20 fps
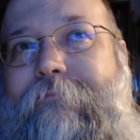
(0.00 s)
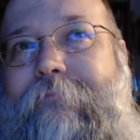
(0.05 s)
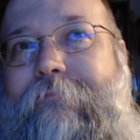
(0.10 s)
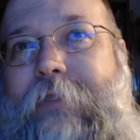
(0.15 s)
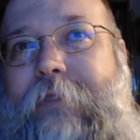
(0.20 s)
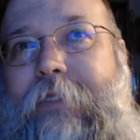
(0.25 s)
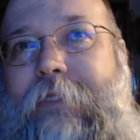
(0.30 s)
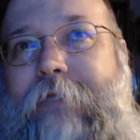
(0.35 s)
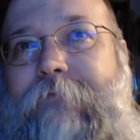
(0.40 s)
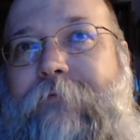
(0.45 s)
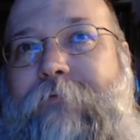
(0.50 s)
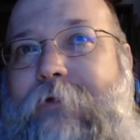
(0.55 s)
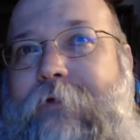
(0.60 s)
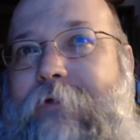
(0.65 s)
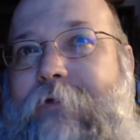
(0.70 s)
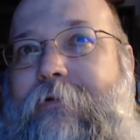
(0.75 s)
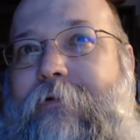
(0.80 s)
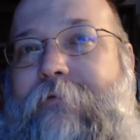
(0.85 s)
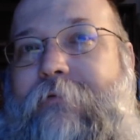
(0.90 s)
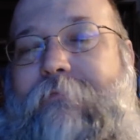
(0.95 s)

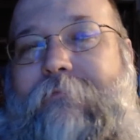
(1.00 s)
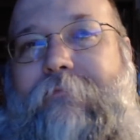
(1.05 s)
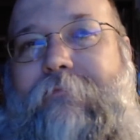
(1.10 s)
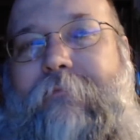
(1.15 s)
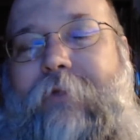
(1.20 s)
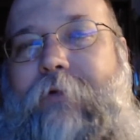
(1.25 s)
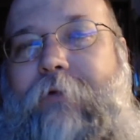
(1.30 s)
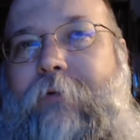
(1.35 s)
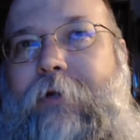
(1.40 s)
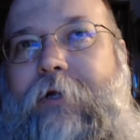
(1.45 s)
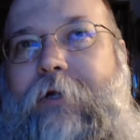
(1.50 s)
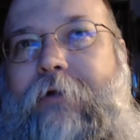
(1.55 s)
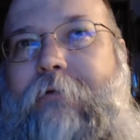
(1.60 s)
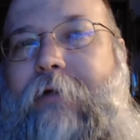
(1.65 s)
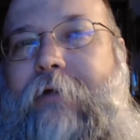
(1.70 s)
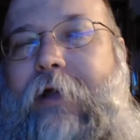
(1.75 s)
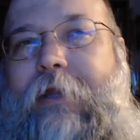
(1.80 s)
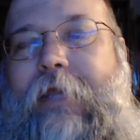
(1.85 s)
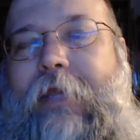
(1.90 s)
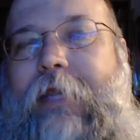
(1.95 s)
different. Well,
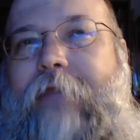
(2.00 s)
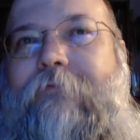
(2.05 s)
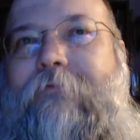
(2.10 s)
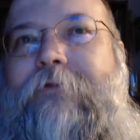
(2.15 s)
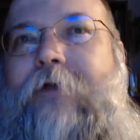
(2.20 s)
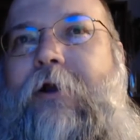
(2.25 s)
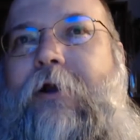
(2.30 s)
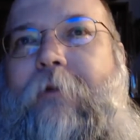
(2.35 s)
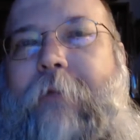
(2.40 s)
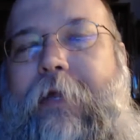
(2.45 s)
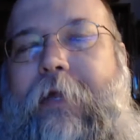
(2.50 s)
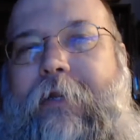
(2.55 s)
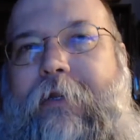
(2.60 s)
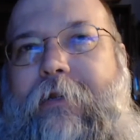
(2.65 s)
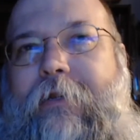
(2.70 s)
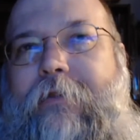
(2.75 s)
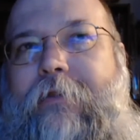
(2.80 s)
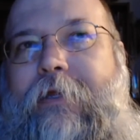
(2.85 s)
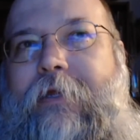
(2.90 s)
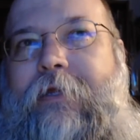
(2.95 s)
I can't even talk about
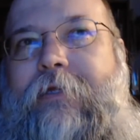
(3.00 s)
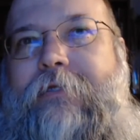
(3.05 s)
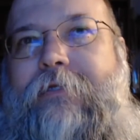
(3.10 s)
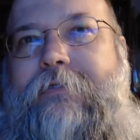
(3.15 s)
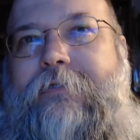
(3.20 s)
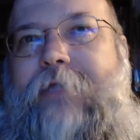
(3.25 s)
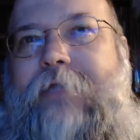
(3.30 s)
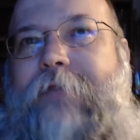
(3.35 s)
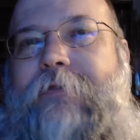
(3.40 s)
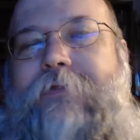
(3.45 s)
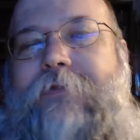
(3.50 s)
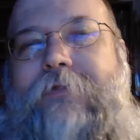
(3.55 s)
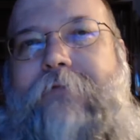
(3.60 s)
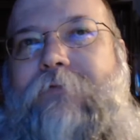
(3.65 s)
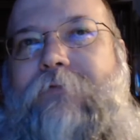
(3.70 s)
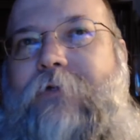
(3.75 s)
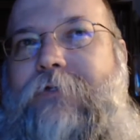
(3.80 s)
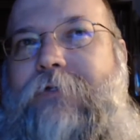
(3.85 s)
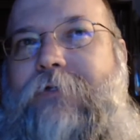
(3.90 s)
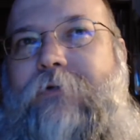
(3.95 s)
anything because nothing's
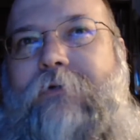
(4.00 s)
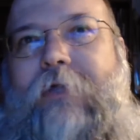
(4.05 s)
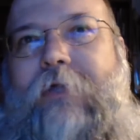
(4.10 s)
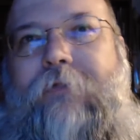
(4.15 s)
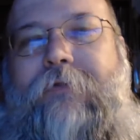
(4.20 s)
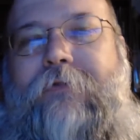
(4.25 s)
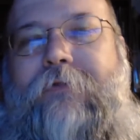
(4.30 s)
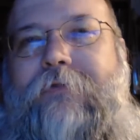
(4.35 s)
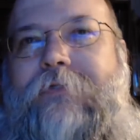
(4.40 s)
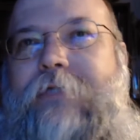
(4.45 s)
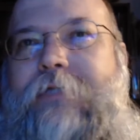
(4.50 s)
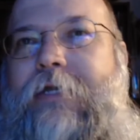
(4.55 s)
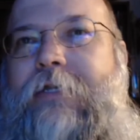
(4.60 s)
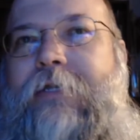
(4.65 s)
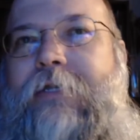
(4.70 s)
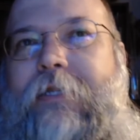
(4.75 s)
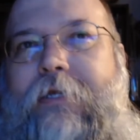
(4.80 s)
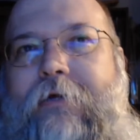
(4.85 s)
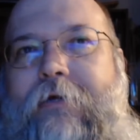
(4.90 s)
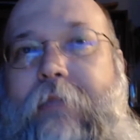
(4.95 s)
official, nothing's a
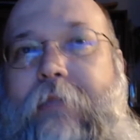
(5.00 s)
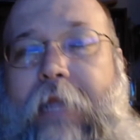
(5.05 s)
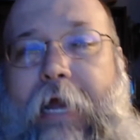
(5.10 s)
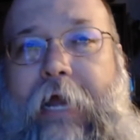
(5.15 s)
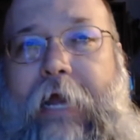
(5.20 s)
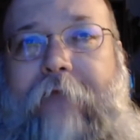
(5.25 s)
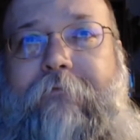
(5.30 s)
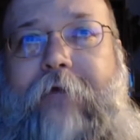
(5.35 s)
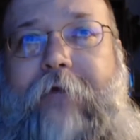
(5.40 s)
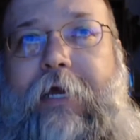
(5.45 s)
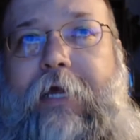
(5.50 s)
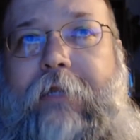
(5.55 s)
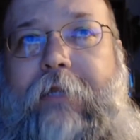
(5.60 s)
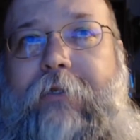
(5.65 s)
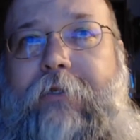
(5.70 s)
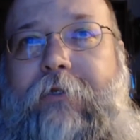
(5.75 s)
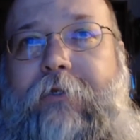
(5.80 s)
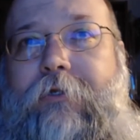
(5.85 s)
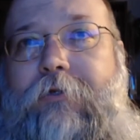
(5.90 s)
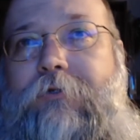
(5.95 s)
done deal. I've got
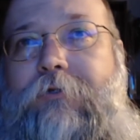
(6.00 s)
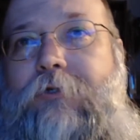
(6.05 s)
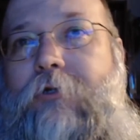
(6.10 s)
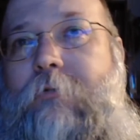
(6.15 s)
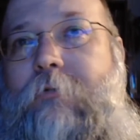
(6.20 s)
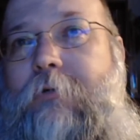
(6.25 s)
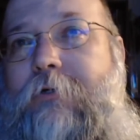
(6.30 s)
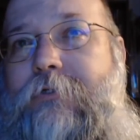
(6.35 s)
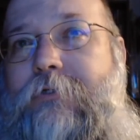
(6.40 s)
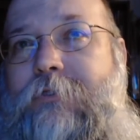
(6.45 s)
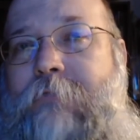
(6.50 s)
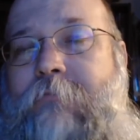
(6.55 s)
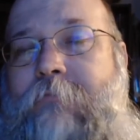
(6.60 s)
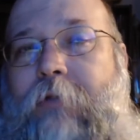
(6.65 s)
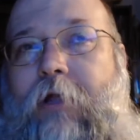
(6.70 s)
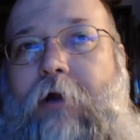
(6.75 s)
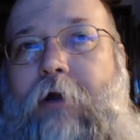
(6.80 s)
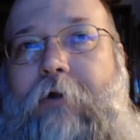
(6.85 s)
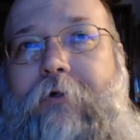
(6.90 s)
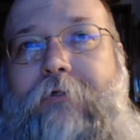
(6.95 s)
YouTubers and
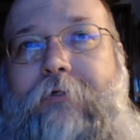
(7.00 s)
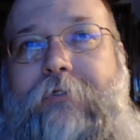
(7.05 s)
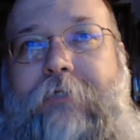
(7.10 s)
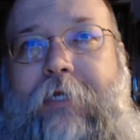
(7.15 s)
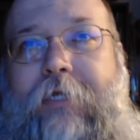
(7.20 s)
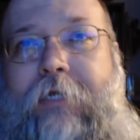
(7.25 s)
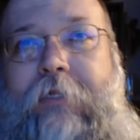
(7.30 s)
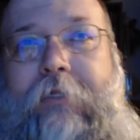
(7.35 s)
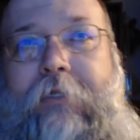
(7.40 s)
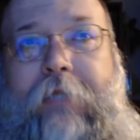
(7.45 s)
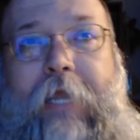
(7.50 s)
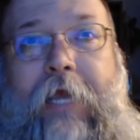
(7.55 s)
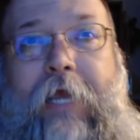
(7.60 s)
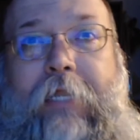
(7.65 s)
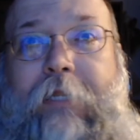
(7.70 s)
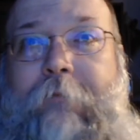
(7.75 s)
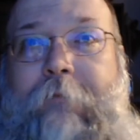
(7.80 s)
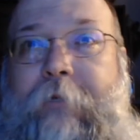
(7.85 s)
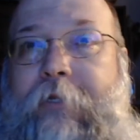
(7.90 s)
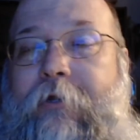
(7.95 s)
bloggers saying, yeah,
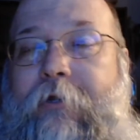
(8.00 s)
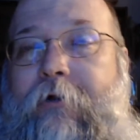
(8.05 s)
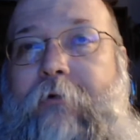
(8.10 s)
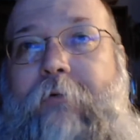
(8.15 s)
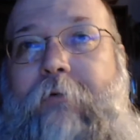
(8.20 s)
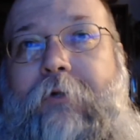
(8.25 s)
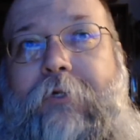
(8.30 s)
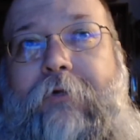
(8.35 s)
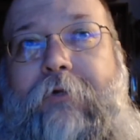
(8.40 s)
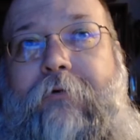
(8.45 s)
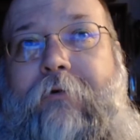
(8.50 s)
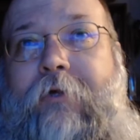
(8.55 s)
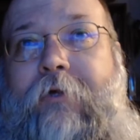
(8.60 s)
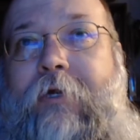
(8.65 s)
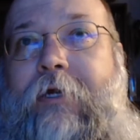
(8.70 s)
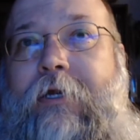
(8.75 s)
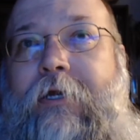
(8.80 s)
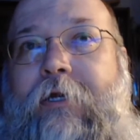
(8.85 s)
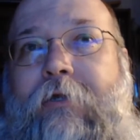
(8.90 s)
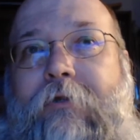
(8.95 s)
let me know when you're
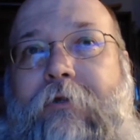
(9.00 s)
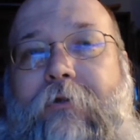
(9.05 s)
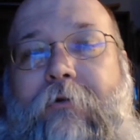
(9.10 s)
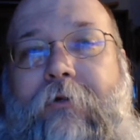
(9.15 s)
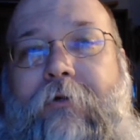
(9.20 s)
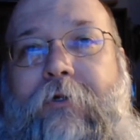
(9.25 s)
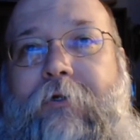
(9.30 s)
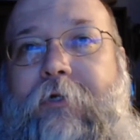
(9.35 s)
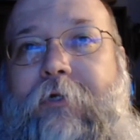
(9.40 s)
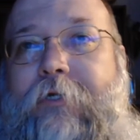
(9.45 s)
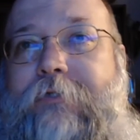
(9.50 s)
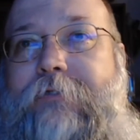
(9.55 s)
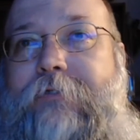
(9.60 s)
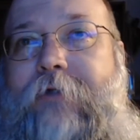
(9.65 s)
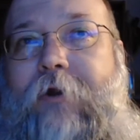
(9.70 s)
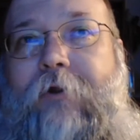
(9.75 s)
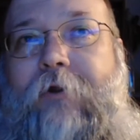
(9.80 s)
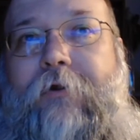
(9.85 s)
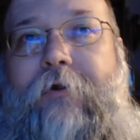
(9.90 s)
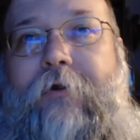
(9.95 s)
doing your
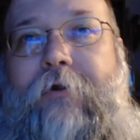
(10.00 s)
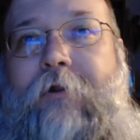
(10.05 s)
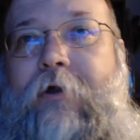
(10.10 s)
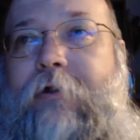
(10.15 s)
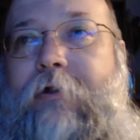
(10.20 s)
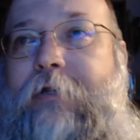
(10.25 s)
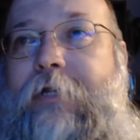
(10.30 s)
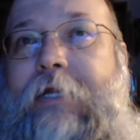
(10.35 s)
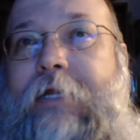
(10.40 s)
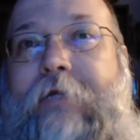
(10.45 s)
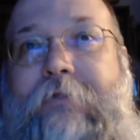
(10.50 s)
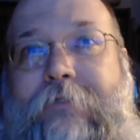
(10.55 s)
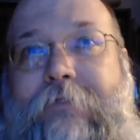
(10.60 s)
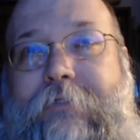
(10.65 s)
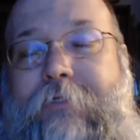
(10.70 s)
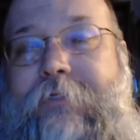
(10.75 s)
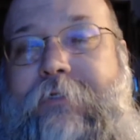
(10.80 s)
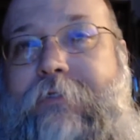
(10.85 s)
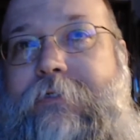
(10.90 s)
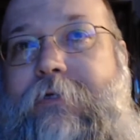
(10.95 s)
Kickstarter and I'll announce
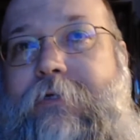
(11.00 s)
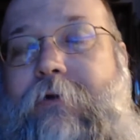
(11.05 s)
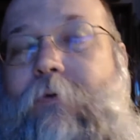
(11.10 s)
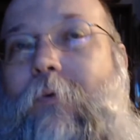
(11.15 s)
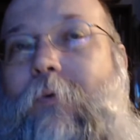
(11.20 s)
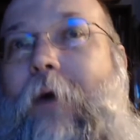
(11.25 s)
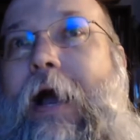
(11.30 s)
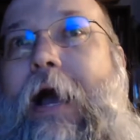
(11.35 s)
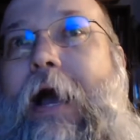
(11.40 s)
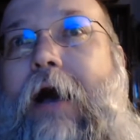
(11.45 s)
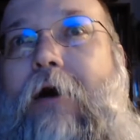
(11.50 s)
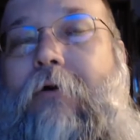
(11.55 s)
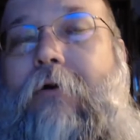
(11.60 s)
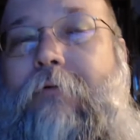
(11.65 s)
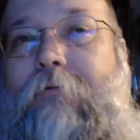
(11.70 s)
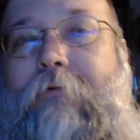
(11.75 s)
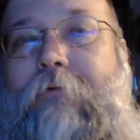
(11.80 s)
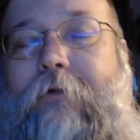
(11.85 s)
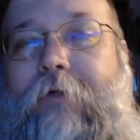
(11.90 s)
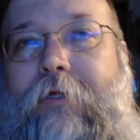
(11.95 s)
it. So, wow,
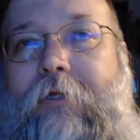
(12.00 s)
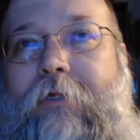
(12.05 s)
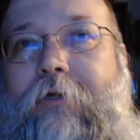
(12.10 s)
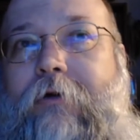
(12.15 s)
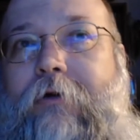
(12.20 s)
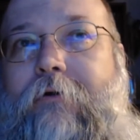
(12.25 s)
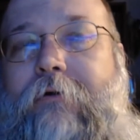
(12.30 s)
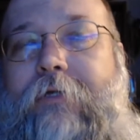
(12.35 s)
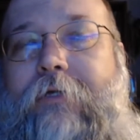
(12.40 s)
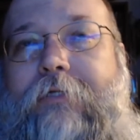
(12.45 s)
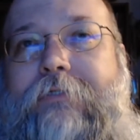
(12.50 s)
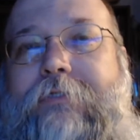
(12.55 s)
it's